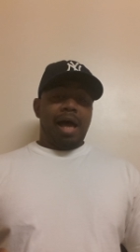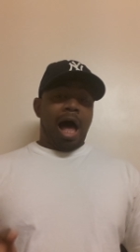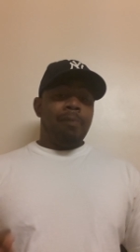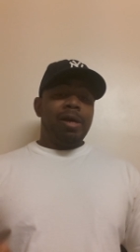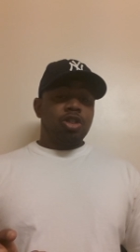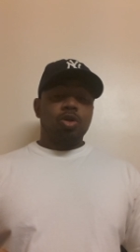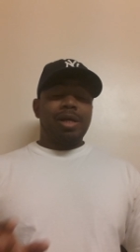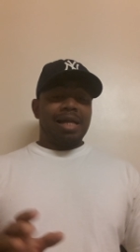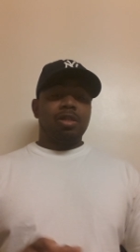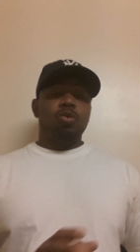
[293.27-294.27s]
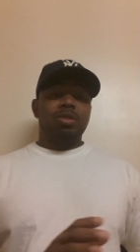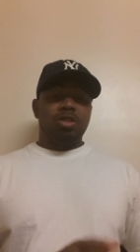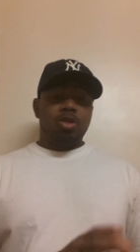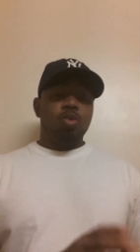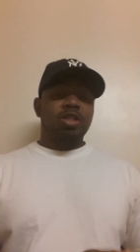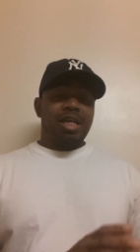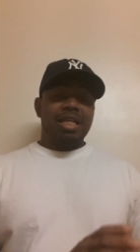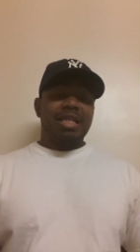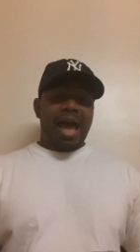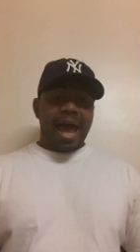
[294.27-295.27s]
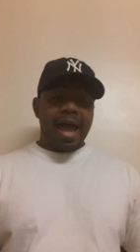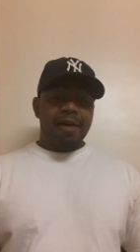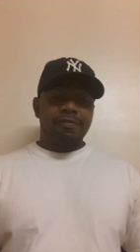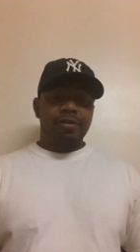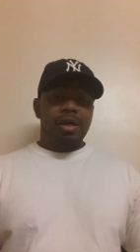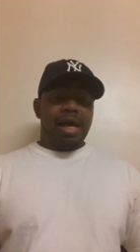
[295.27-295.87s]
I'll make sure that those kids have.